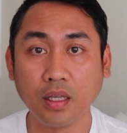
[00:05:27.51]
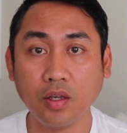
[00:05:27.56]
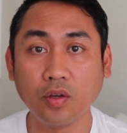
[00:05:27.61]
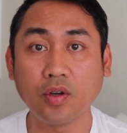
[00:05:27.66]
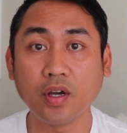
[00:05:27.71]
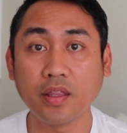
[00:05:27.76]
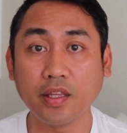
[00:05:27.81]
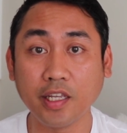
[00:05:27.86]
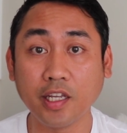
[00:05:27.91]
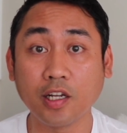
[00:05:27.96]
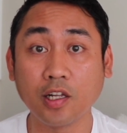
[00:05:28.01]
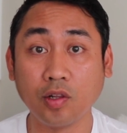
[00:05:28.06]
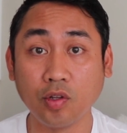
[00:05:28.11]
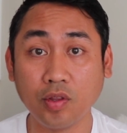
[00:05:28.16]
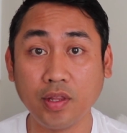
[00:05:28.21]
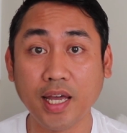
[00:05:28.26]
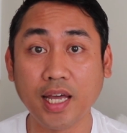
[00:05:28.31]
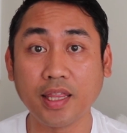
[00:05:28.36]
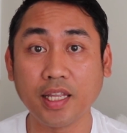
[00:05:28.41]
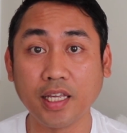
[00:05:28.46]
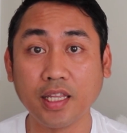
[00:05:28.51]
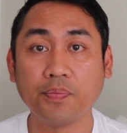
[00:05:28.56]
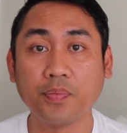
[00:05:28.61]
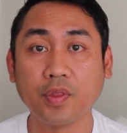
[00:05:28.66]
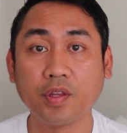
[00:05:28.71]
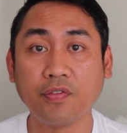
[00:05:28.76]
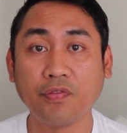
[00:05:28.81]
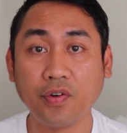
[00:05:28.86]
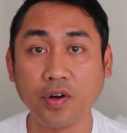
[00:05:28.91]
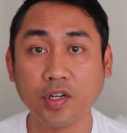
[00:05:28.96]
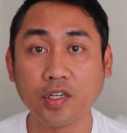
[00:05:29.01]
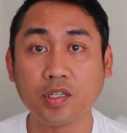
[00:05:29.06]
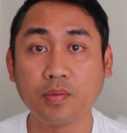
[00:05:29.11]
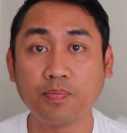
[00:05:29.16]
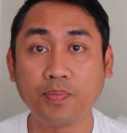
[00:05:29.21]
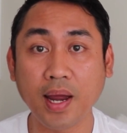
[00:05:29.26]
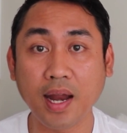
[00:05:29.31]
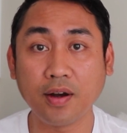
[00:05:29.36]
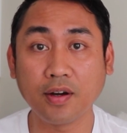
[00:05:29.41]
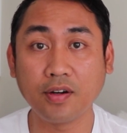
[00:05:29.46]
You can include that in the first
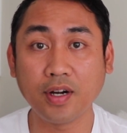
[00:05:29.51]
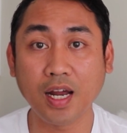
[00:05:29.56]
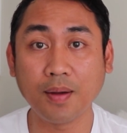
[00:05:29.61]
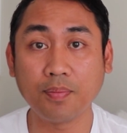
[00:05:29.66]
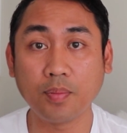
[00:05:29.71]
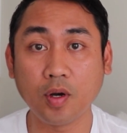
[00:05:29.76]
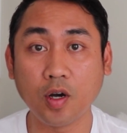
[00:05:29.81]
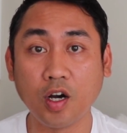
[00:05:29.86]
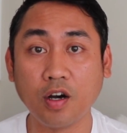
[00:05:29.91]
paragraph